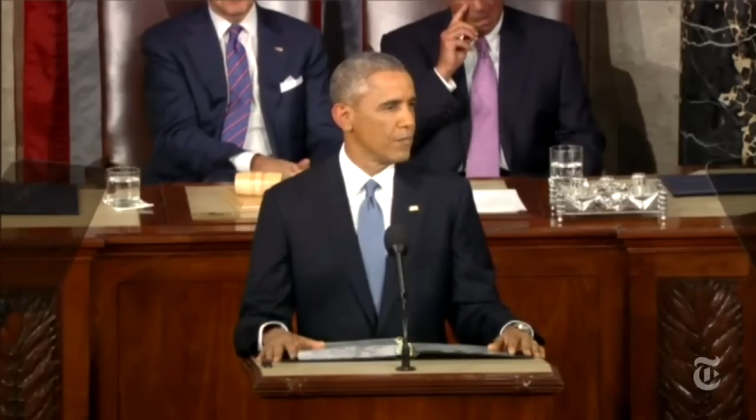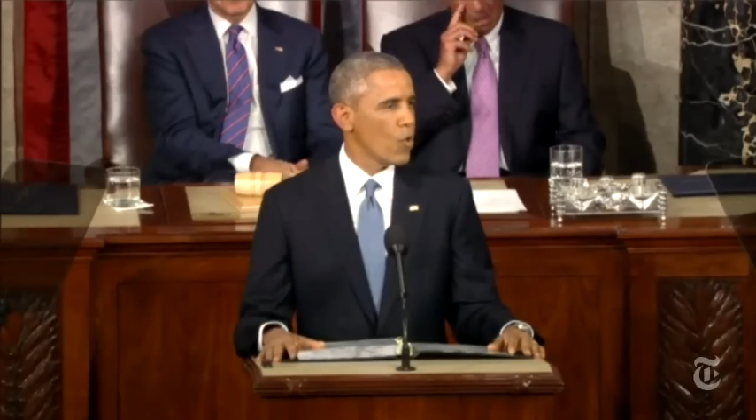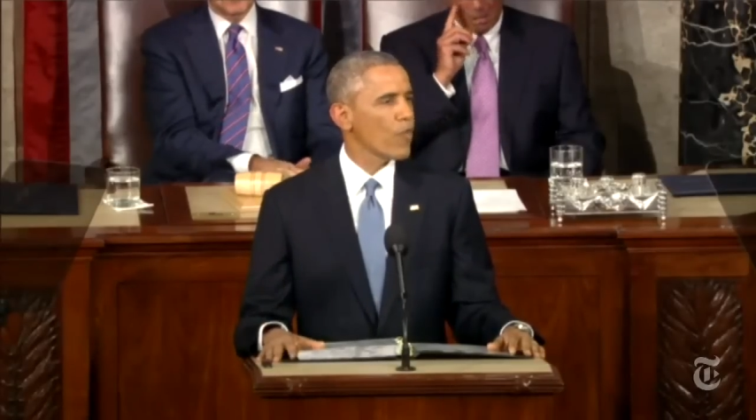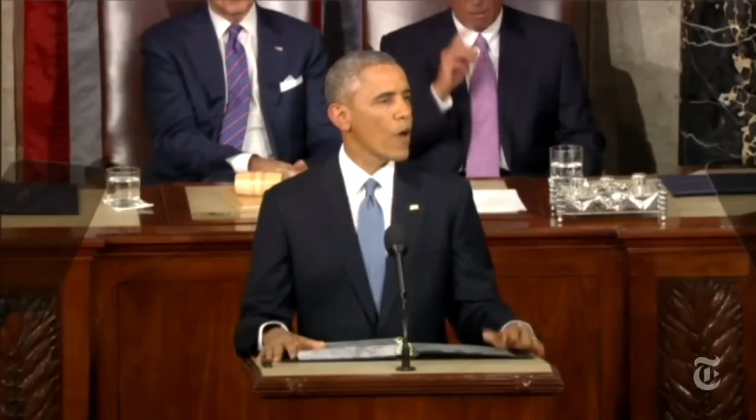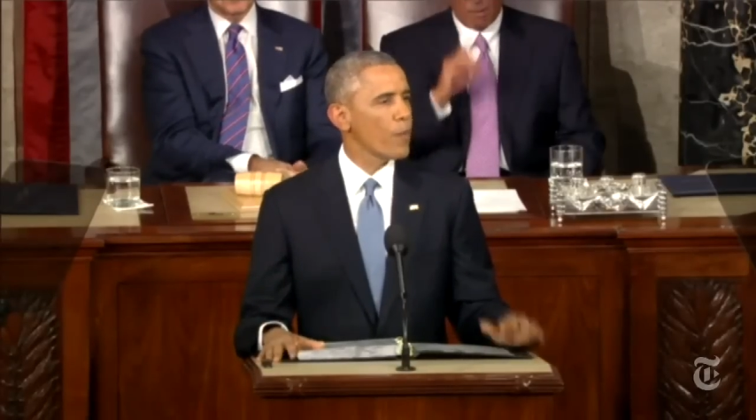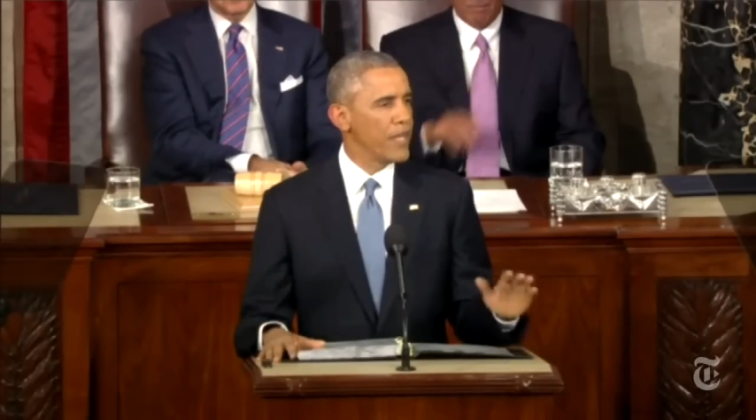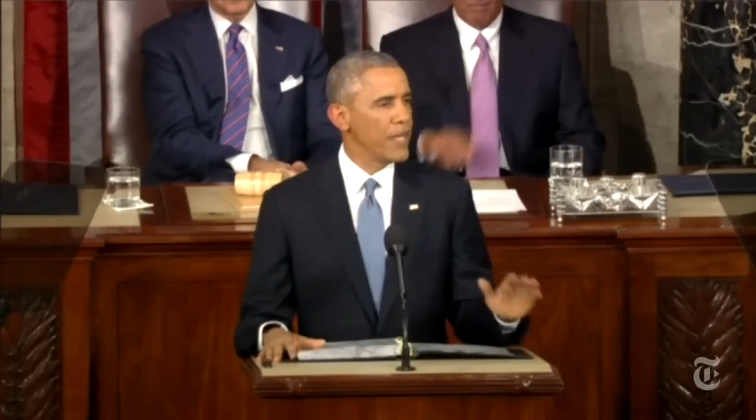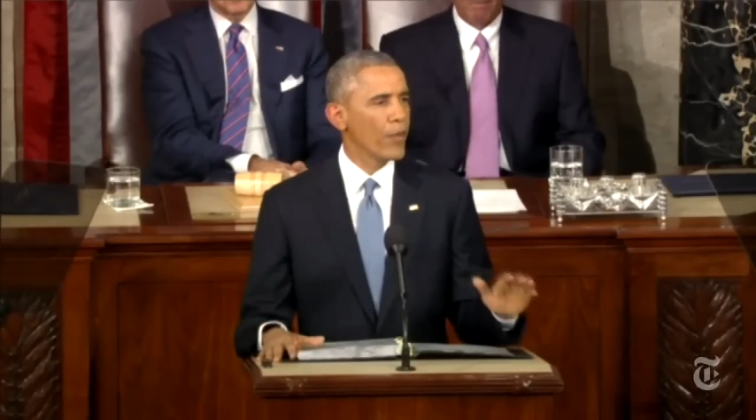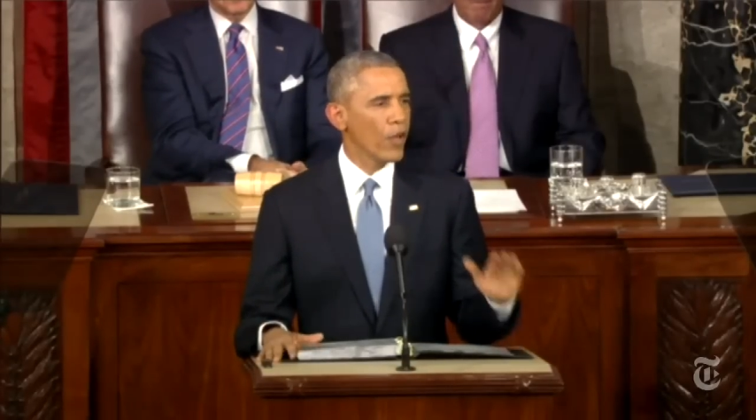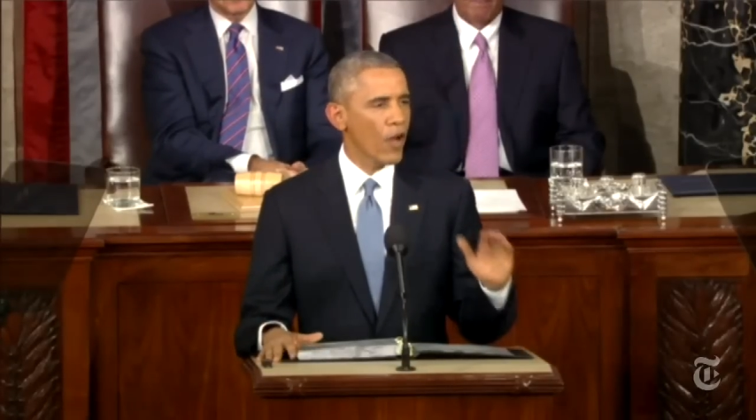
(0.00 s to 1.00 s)
More of our
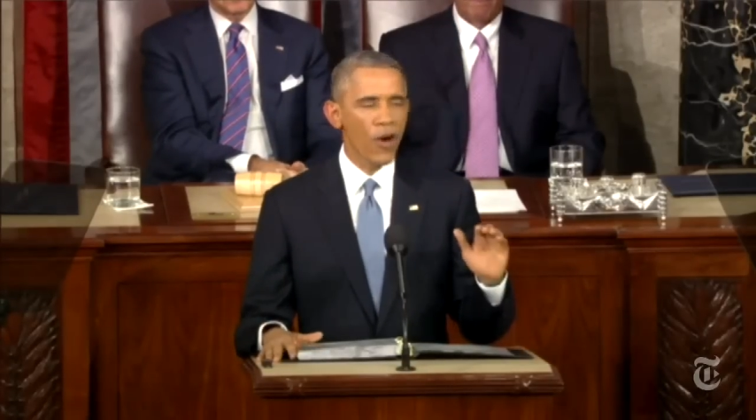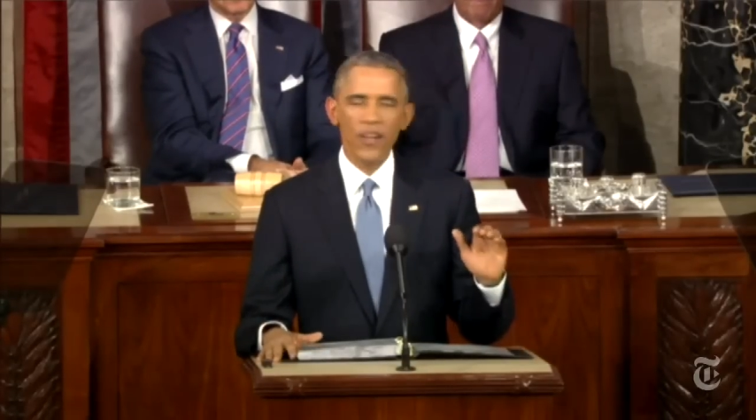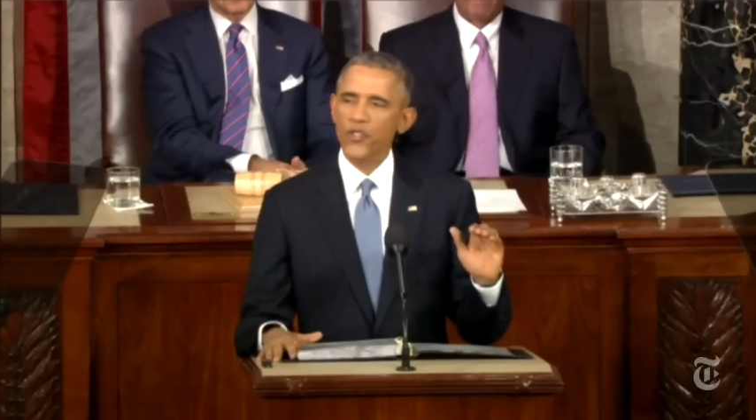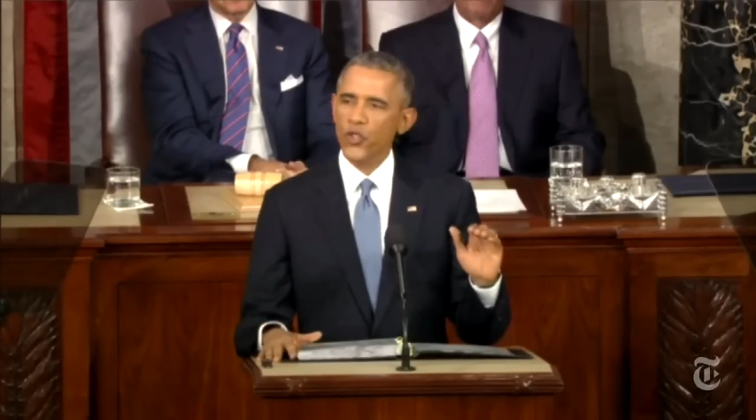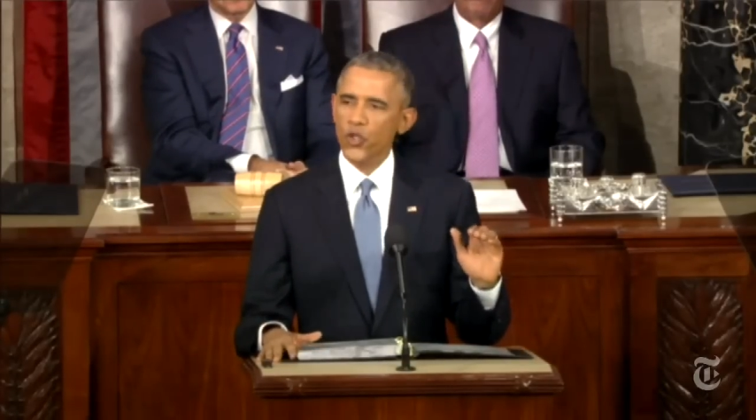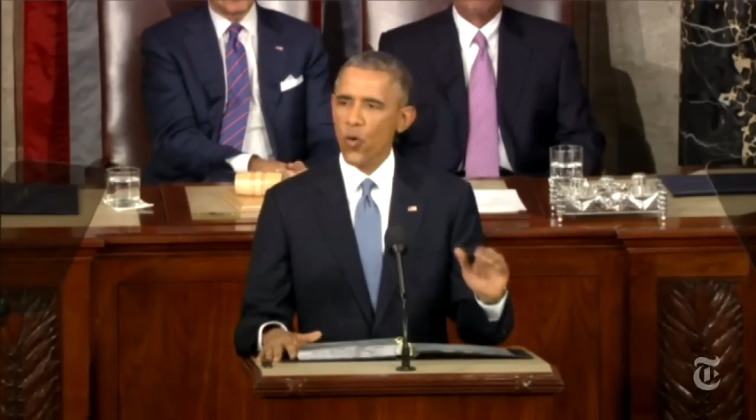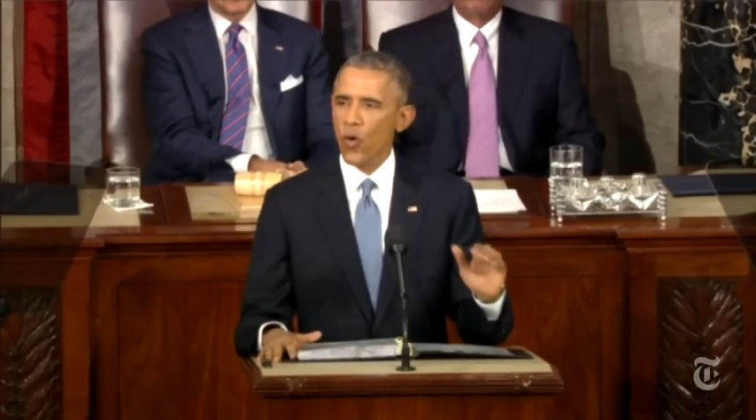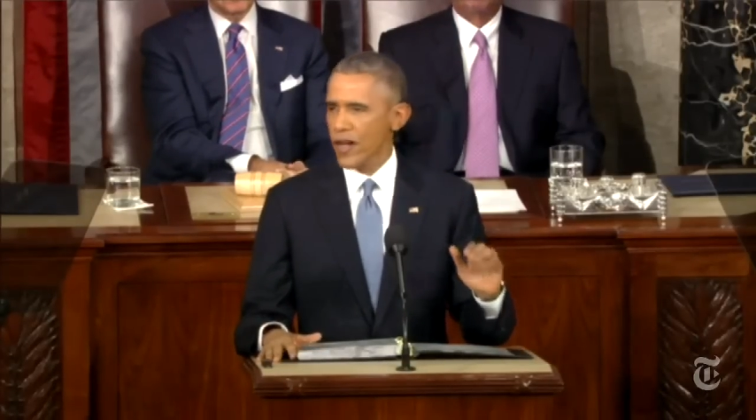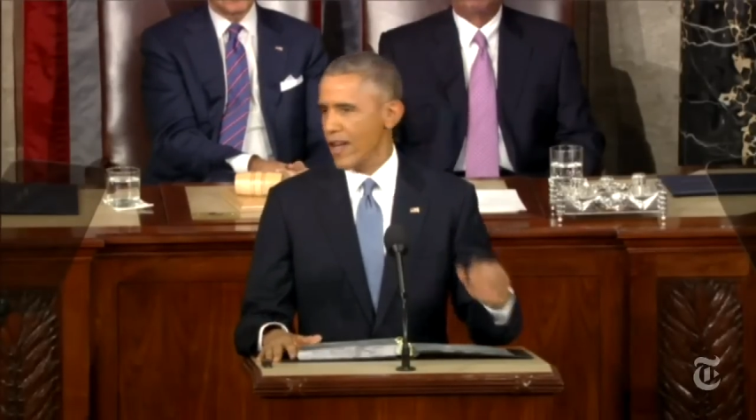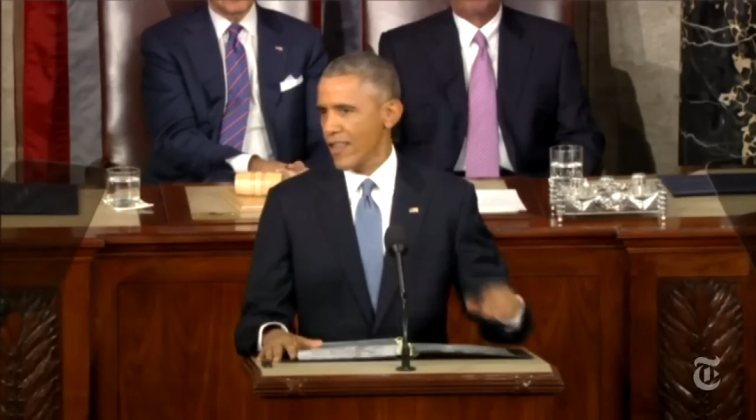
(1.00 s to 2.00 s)
people are
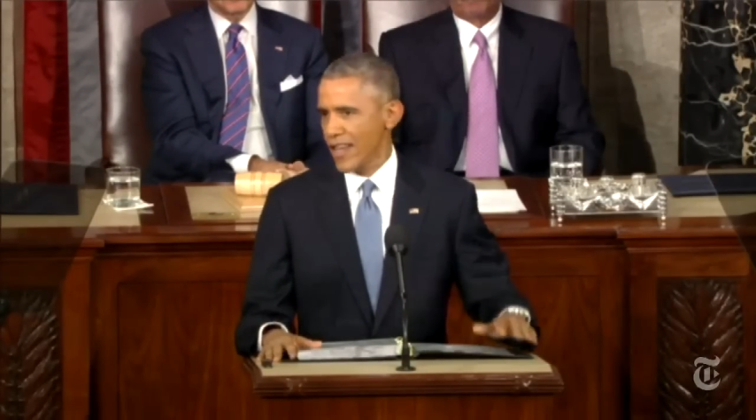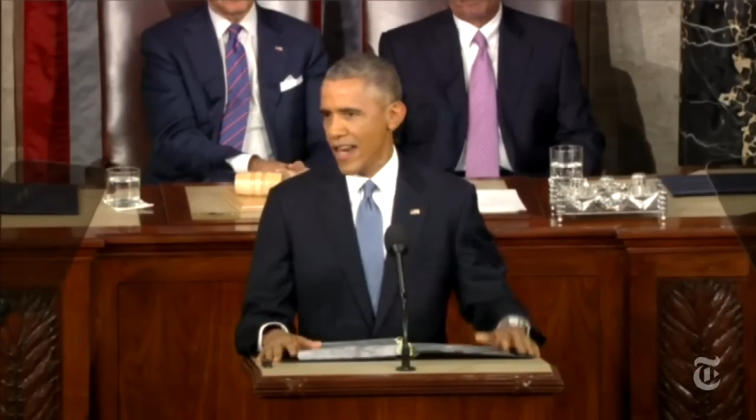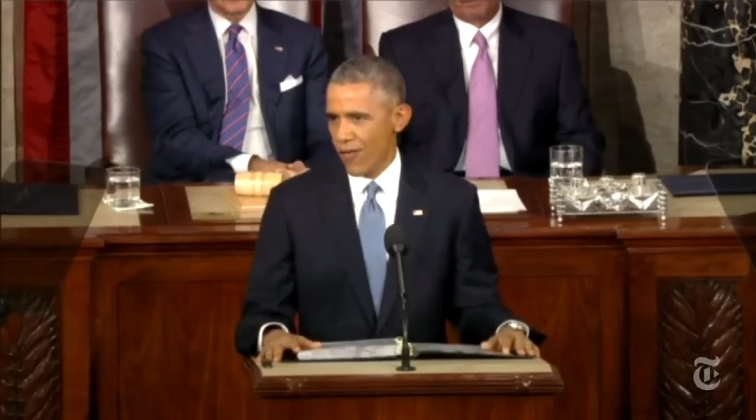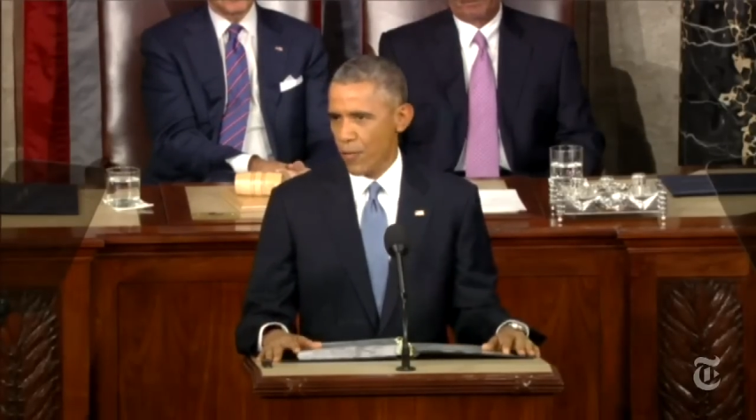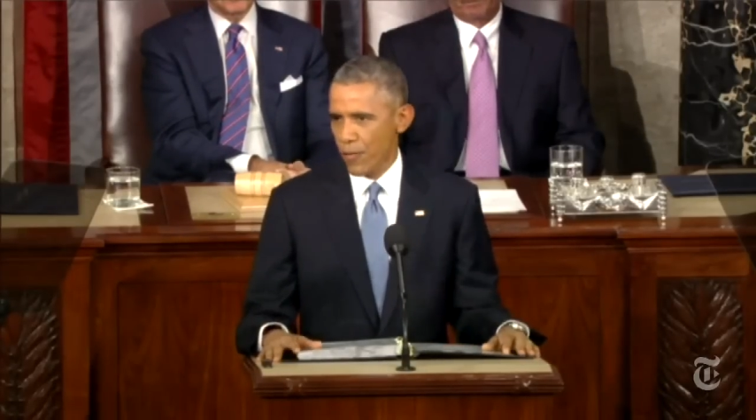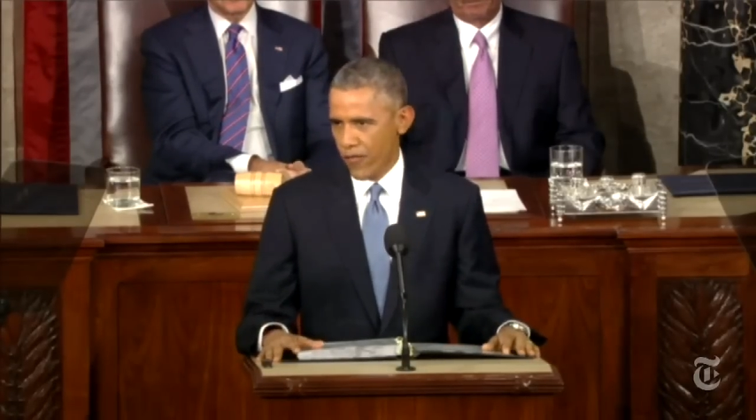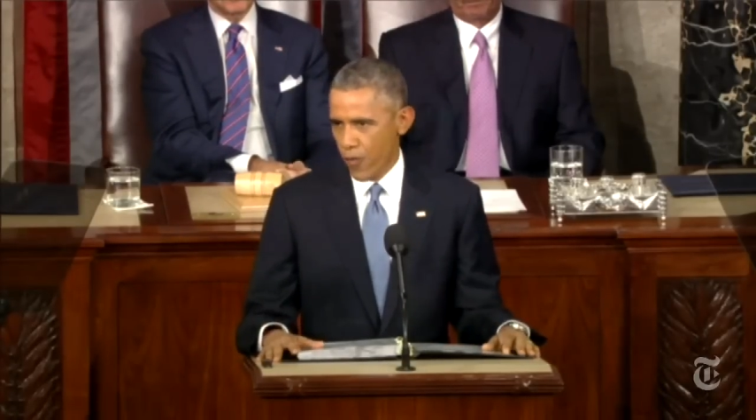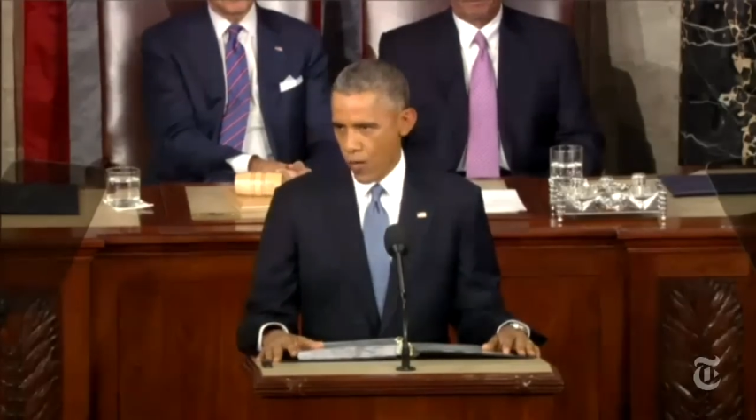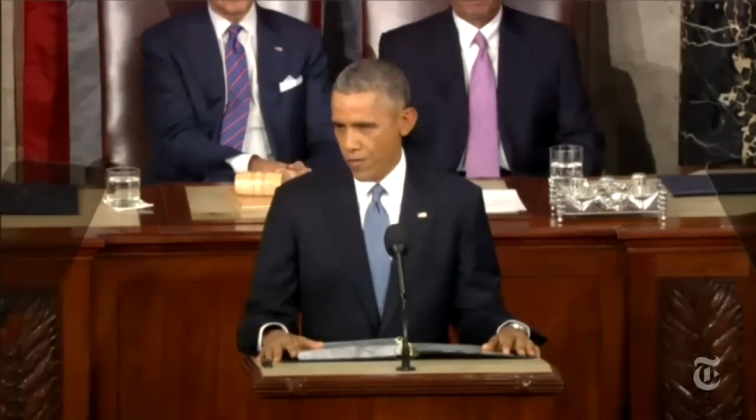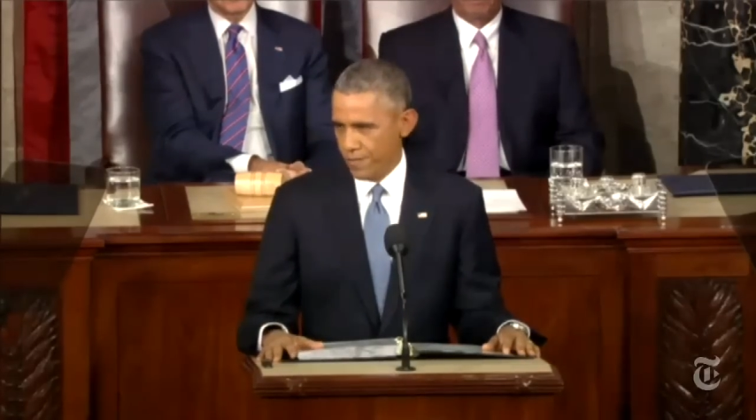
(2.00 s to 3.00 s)
insured than ever
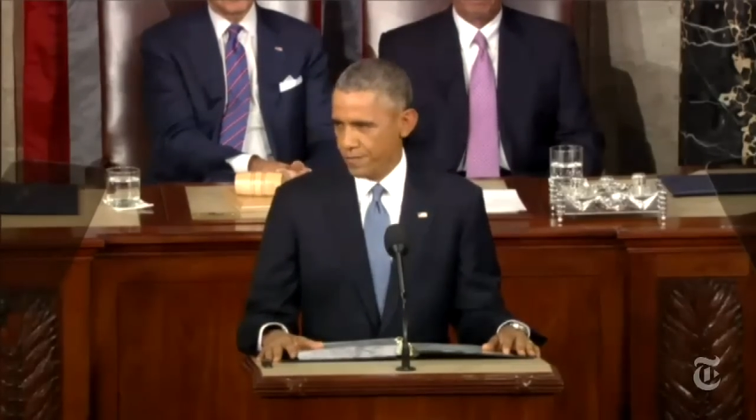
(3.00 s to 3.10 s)
before.